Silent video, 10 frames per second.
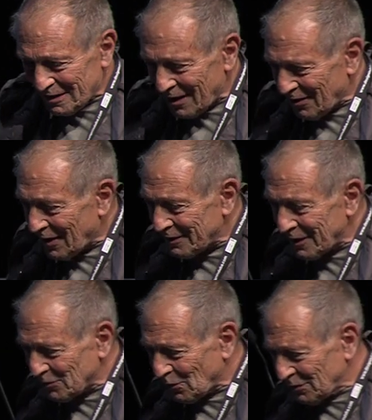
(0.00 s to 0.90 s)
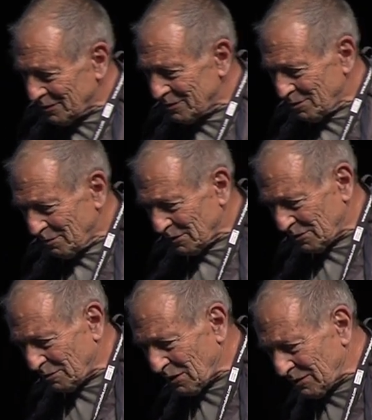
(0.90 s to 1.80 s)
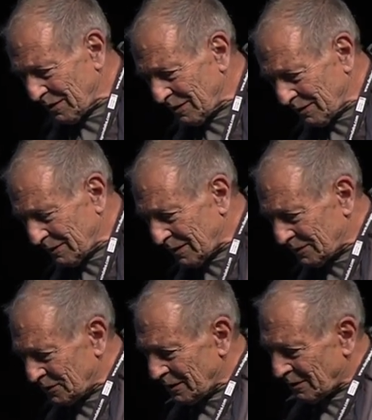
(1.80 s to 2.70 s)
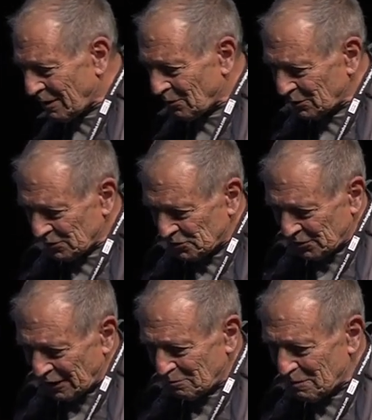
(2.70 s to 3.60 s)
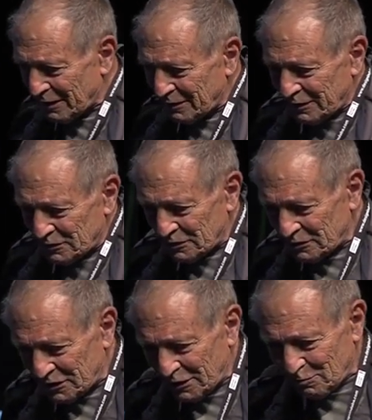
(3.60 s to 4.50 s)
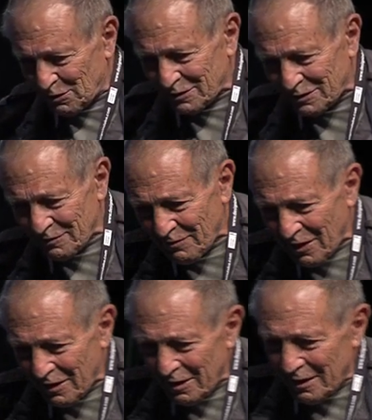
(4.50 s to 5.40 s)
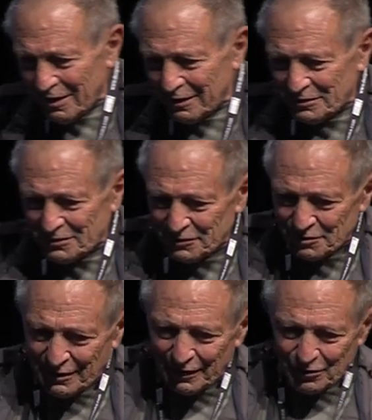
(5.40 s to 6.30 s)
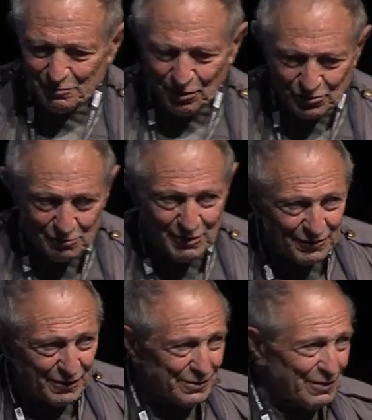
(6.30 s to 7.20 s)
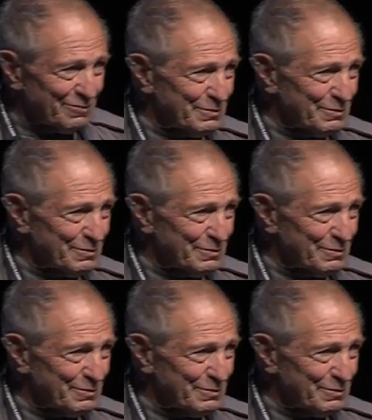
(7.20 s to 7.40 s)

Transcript: no, I don't want to do Mr. Mandela in that chair. I want a straight-back kitchen chair, please. And he said, you cannot possibly photograph